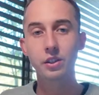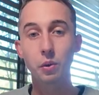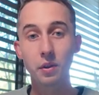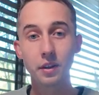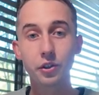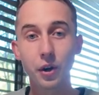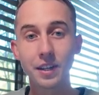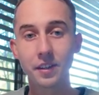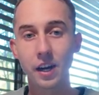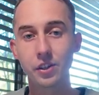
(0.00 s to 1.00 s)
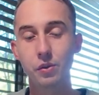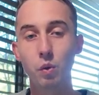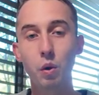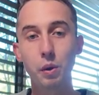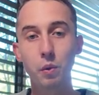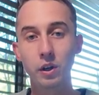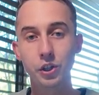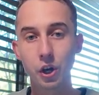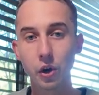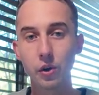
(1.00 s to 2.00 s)
So in this transaction, what we want to
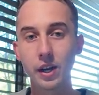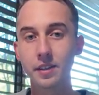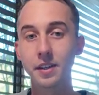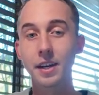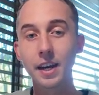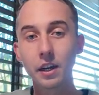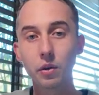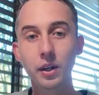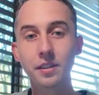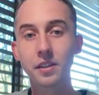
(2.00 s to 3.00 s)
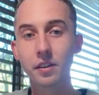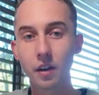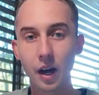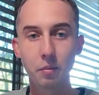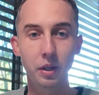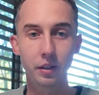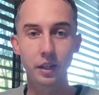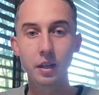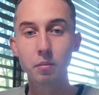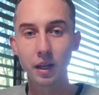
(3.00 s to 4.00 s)
show is an increase in a
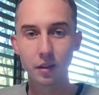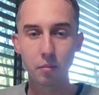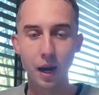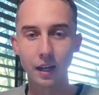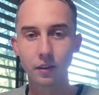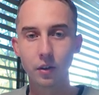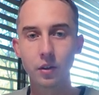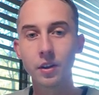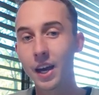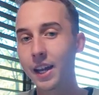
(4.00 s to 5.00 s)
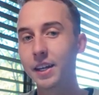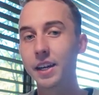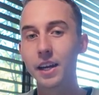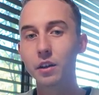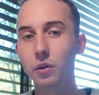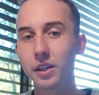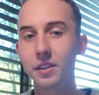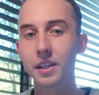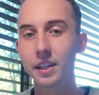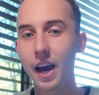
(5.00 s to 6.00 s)
liability, being the bank loan, and an
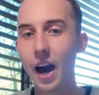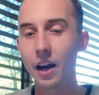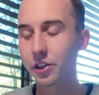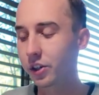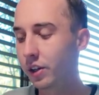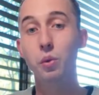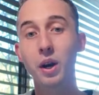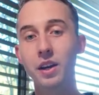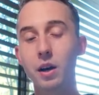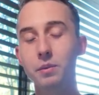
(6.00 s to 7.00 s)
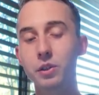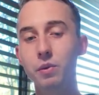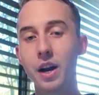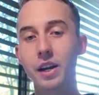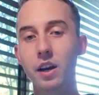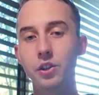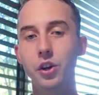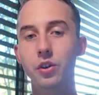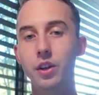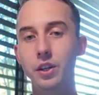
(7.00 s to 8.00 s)
increase in cash. So when it comes to writing our
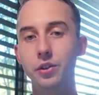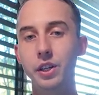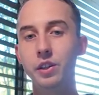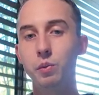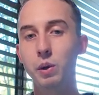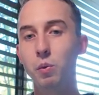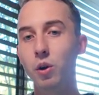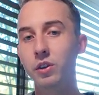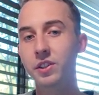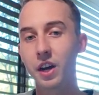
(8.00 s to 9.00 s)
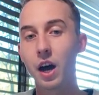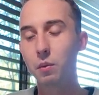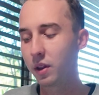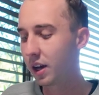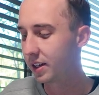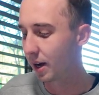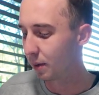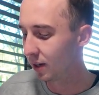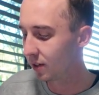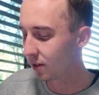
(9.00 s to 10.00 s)
journal entries, we want to start with our
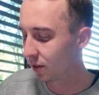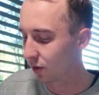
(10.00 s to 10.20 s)
debits.